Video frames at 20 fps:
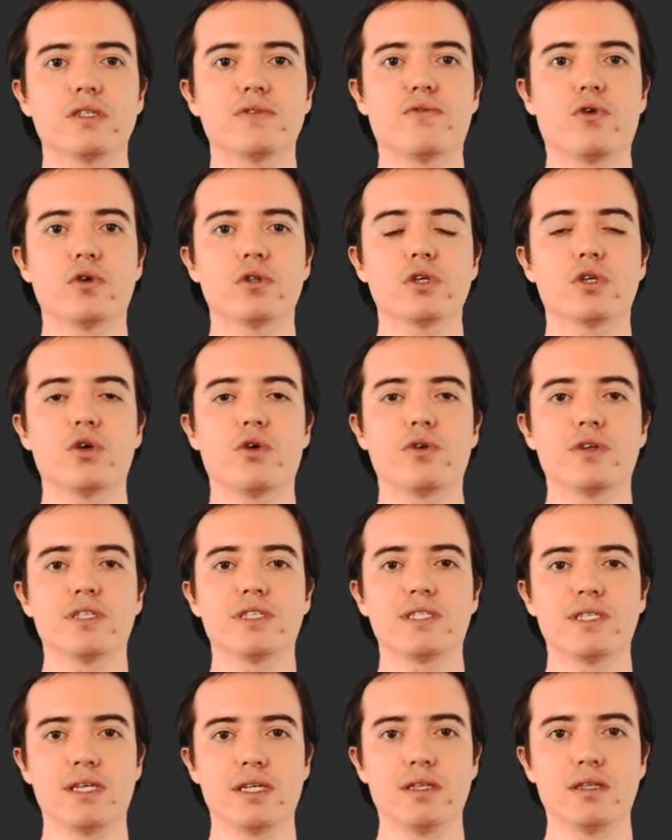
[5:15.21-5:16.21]
for the current
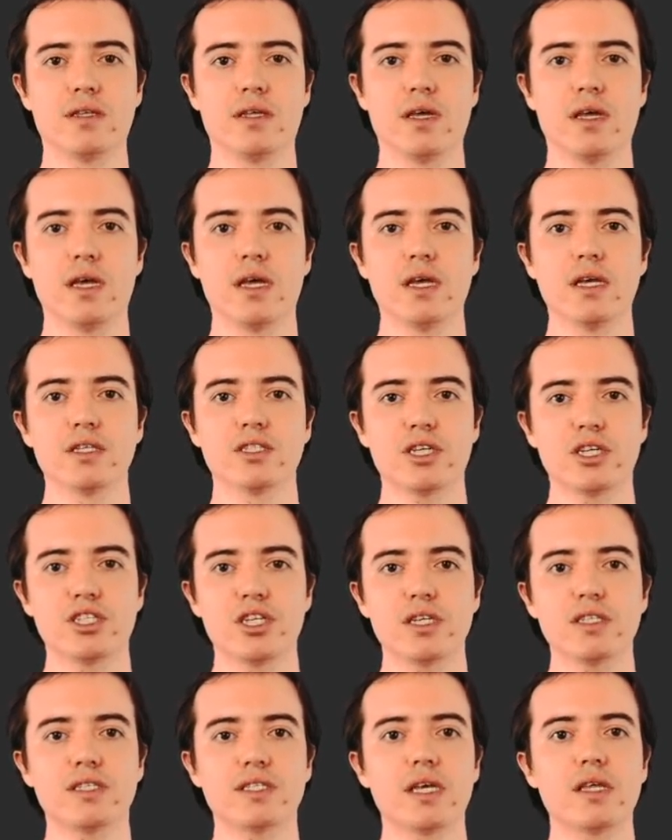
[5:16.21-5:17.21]
scene, such
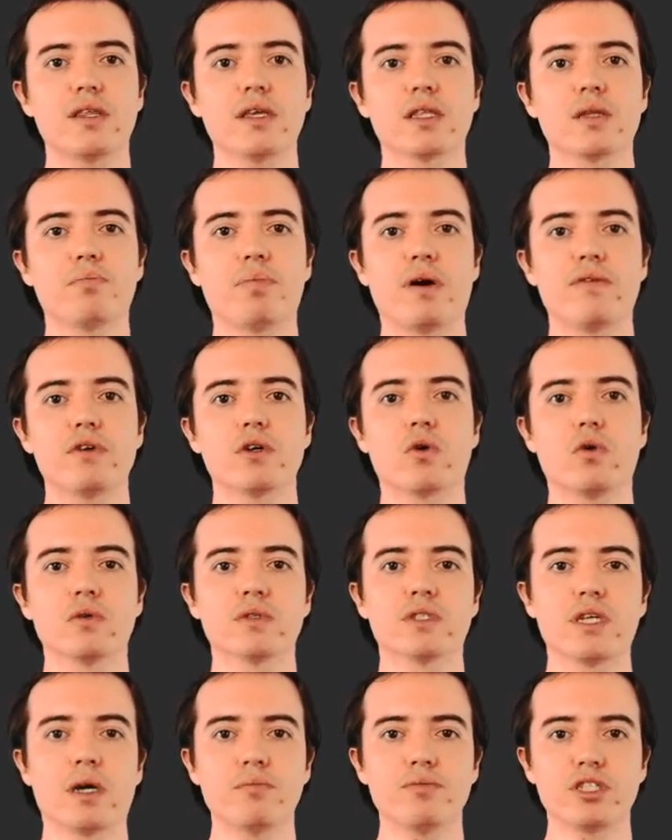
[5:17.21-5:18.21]
as setting the power
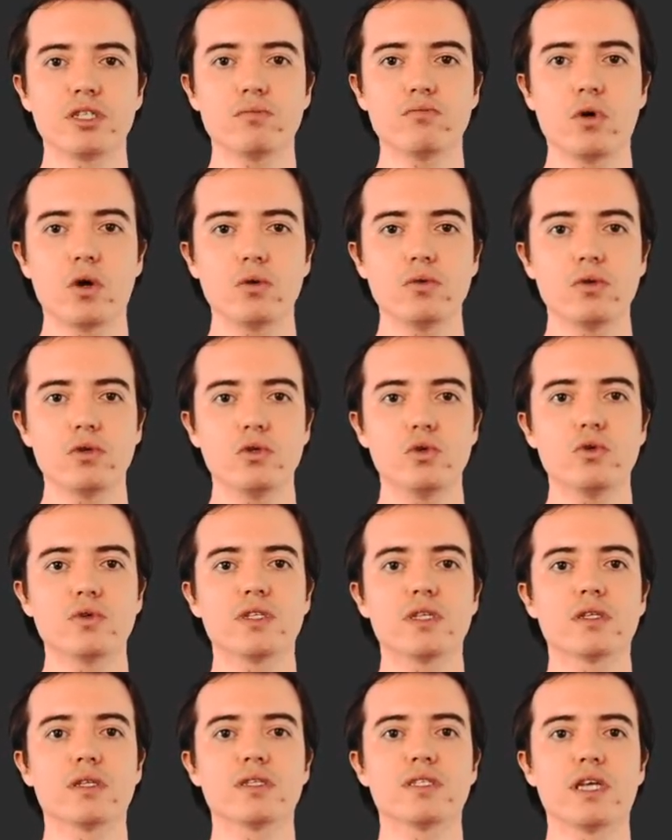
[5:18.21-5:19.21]
consumption mode
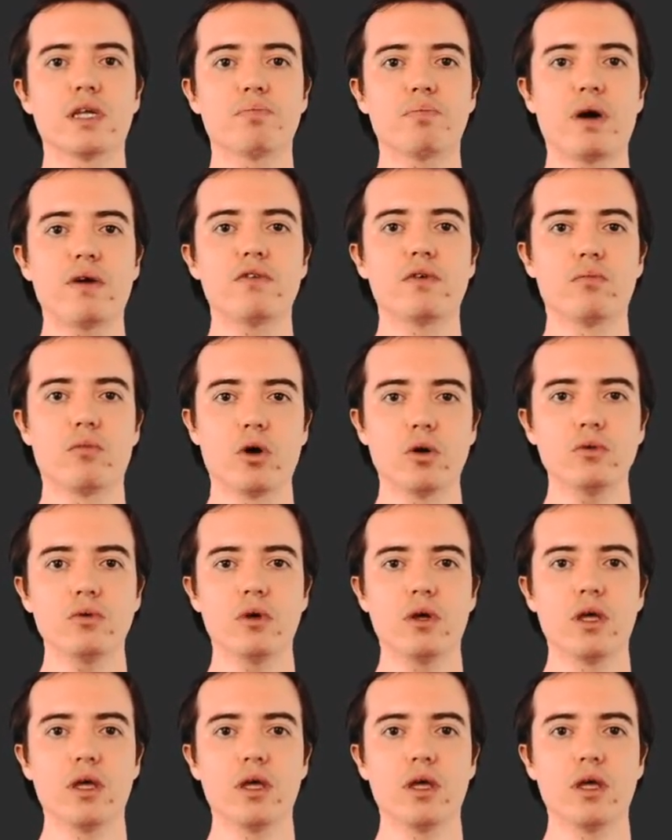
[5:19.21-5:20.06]
using the set power mode